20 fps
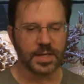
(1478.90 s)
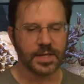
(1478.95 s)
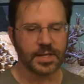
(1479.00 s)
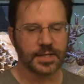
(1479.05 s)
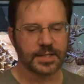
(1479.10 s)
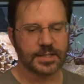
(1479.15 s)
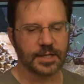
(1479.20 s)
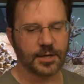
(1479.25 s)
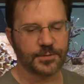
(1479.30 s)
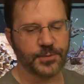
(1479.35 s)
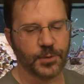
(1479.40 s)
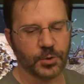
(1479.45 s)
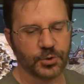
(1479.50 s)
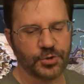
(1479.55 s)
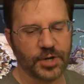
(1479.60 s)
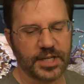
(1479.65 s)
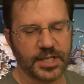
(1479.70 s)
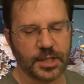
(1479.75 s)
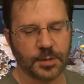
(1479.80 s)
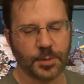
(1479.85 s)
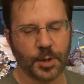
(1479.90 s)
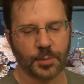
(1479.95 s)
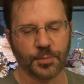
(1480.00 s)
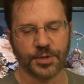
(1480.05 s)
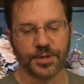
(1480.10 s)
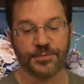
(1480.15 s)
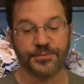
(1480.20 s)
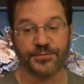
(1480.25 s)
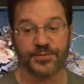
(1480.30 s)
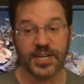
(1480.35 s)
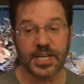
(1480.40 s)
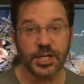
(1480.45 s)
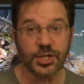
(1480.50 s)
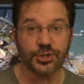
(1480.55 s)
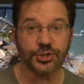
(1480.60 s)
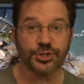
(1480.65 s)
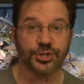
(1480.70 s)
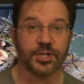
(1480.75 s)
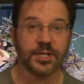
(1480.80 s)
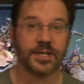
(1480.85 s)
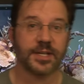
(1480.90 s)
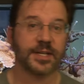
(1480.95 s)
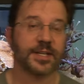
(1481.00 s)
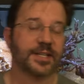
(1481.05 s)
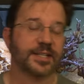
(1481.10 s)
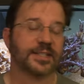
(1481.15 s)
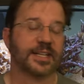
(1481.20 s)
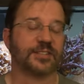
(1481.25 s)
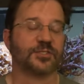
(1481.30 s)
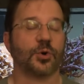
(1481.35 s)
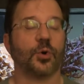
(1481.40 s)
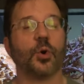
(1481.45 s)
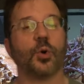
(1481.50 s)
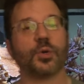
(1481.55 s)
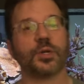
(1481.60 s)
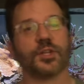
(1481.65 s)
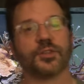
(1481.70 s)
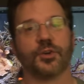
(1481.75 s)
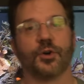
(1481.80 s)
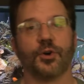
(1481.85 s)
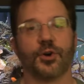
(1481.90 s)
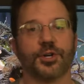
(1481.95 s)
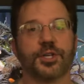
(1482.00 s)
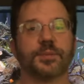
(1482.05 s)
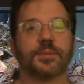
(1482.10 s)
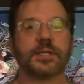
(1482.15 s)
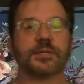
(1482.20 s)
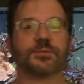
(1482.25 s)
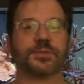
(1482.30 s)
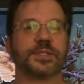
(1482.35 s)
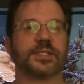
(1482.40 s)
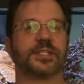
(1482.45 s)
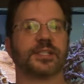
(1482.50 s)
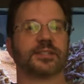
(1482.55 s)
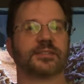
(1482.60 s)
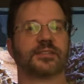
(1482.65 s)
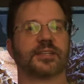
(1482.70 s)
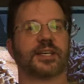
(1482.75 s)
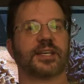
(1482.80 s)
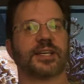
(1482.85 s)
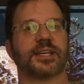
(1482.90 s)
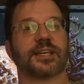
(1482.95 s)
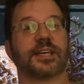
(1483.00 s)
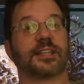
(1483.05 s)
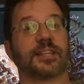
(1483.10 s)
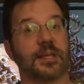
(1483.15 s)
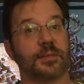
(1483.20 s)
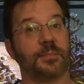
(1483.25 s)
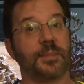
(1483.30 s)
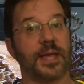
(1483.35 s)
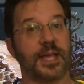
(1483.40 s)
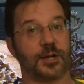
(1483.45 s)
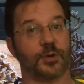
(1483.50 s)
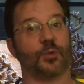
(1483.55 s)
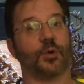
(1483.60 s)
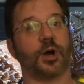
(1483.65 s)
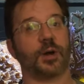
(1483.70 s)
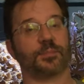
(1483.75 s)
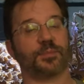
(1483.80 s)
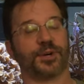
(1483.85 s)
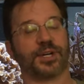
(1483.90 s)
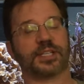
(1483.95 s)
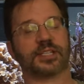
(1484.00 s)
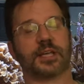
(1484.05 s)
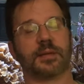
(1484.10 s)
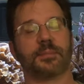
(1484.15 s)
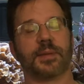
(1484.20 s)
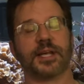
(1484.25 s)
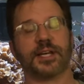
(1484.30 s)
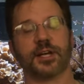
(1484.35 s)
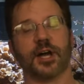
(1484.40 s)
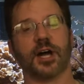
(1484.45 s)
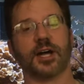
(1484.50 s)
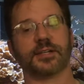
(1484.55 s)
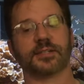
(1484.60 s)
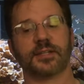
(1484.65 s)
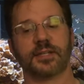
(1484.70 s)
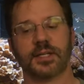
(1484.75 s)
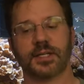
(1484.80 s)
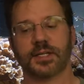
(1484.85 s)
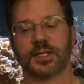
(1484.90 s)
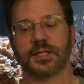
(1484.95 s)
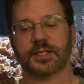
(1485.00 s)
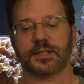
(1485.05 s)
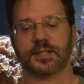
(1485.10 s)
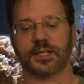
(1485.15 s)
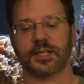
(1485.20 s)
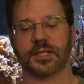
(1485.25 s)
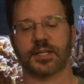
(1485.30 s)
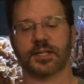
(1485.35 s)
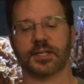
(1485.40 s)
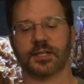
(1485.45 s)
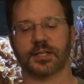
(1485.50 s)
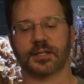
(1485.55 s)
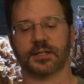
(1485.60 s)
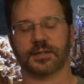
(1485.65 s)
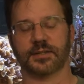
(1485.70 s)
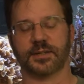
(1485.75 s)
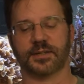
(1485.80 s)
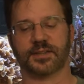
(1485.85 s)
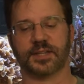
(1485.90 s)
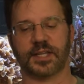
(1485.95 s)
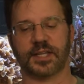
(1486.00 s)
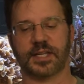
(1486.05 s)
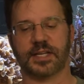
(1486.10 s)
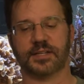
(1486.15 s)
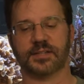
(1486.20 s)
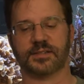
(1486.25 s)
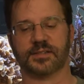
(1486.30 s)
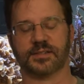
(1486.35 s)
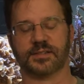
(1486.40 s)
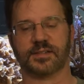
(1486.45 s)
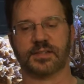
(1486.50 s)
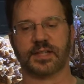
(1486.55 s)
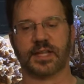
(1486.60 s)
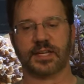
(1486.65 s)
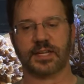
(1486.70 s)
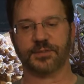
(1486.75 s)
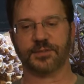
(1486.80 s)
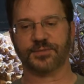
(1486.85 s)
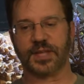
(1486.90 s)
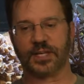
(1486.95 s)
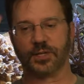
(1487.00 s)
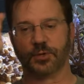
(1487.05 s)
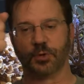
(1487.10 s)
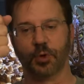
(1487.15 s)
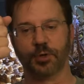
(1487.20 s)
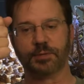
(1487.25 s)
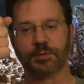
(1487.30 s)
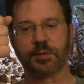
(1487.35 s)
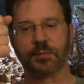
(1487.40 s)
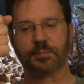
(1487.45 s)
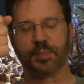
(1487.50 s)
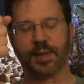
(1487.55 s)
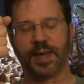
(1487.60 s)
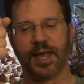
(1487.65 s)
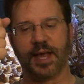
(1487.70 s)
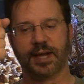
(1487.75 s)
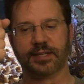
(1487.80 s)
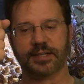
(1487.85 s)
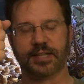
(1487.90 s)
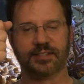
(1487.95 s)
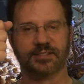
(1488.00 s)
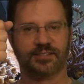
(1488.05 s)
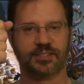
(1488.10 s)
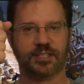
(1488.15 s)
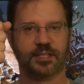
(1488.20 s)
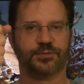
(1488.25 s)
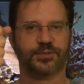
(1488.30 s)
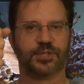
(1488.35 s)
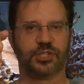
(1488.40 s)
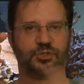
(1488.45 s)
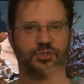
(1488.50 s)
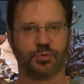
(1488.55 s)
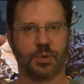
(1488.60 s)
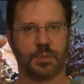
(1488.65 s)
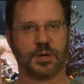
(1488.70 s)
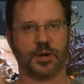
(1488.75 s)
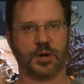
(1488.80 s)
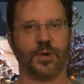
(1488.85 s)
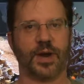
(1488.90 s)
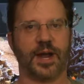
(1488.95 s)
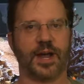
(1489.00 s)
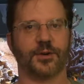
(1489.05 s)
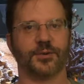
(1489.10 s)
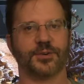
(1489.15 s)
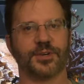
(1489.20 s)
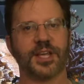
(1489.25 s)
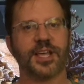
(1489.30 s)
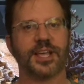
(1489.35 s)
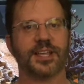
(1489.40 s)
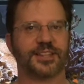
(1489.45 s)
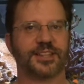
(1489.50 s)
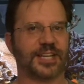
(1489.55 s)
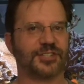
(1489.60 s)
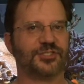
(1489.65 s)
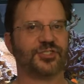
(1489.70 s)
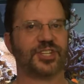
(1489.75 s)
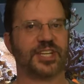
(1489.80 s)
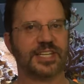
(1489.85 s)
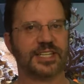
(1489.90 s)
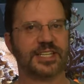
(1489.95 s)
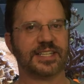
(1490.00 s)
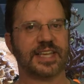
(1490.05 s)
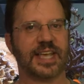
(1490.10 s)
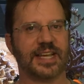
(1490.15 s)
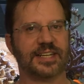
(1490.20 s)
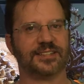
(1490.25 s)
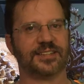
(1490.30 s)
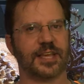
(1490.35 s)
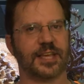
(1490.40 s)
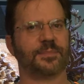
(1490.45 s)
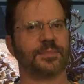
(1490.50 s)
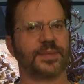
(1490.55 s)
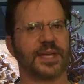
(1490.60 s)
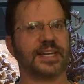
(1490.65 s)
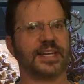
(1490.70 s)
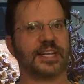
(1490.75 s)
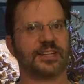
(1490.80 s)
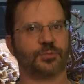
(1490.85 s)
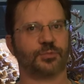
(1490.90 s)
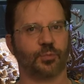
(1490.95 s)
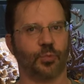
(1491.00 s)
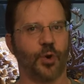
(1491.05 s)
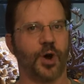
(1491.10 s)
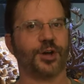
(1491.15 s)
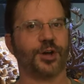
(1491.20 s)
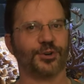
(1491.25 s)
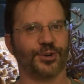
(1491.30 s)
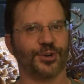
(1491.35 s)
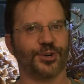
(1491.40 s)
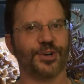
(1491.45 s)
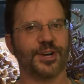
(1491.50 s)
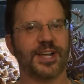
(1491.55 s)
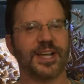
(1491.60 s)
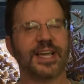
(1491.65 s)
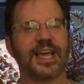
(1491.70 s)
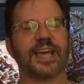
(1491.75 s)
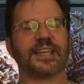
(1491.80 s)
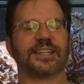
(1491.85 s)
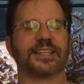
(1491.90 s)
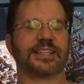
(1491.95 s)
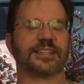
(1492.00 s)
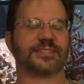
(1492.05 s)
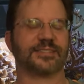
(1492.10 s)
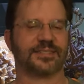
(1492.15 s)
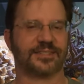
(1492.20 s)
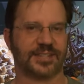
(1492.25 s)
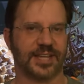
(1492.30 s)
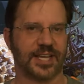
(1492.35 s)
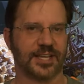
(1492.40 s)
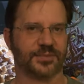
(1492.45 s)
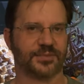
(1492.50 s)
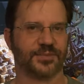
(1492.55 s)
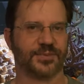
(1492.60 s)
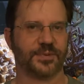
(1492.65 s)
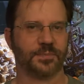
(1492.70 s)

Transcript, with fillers: Now, if you were trying to come home with a fish, that's a whole other argument with TSA, and they may cooperate, they may not. The, uh, the thing is, is that if they can hold up the bag and they can see the fish swimming around, that should indicate to them that it's water and that it's safe.